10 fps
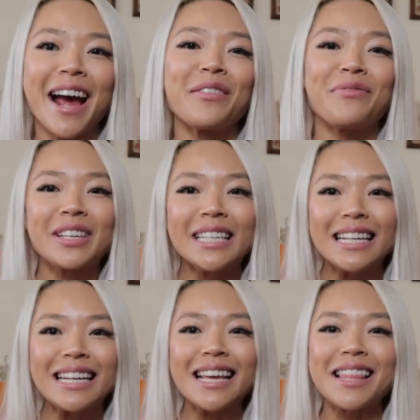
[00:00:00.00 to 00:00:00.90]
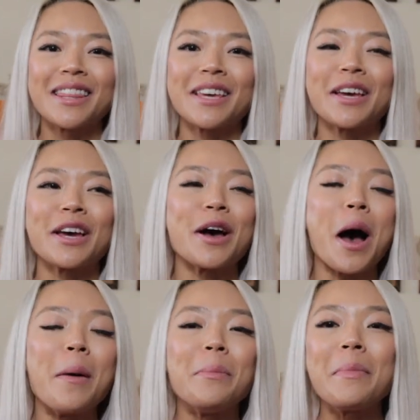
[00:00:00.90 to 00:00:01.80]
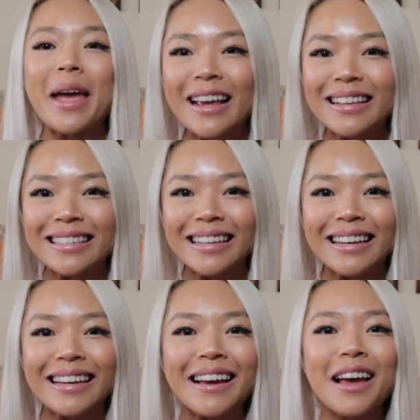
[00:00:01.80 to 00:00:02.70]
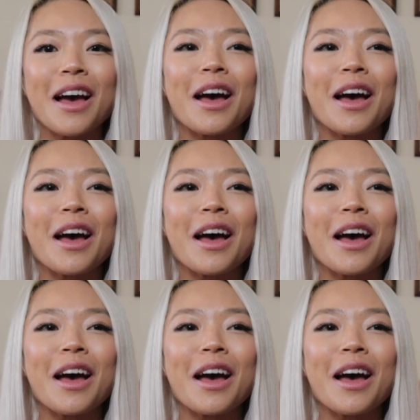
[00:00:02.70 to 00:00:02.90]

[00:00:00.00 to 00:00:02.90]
I visited the amazing